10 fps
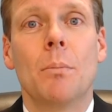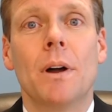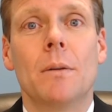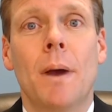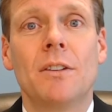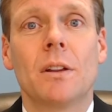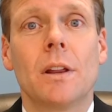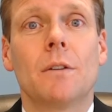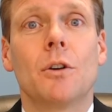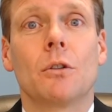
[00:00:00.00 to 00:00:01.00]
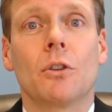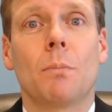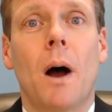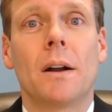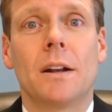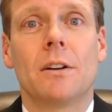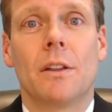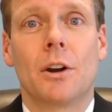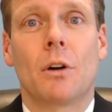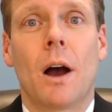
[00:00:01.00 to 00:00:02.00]
But basically, if you're responding to
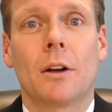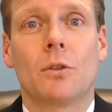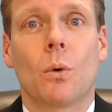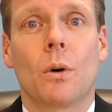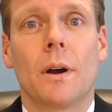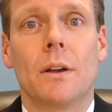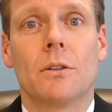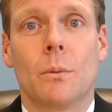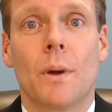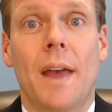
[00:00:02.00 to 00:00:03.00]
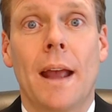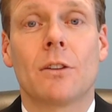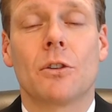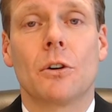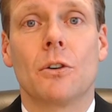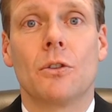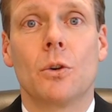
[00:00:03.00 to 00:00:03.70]
the interrogatories with answers,